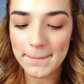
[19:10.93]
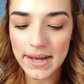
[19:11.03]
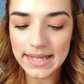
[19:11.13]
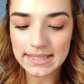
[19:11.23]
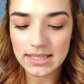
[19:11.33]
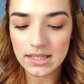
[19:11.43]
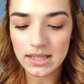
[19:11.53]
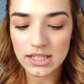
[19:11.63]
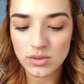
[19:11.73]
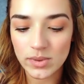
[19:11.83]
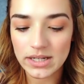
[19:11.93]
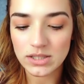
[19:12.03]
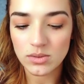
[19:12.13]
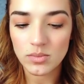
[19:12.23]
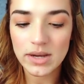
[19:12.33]
but this one
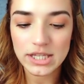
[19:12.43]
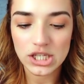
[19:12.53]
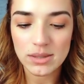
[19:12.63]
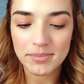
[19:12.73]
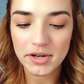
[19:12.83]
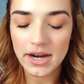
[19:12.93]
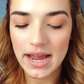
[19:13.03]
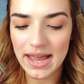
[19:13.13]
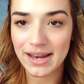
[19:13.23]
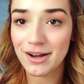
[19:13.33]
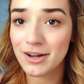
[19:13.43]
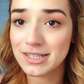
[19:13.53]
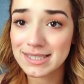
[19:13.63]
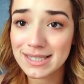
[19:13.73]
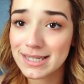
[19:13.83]
is way cheaper, and
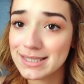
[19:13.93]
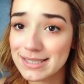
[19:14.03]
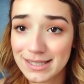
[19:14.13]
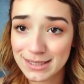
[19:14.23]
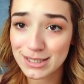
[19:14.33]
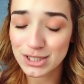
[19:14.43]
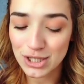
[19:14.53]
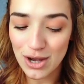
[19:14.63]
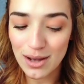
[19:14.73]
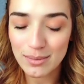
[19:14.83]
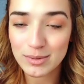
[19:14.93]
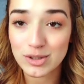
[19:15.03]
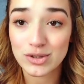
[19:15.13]
honestly, it does the job,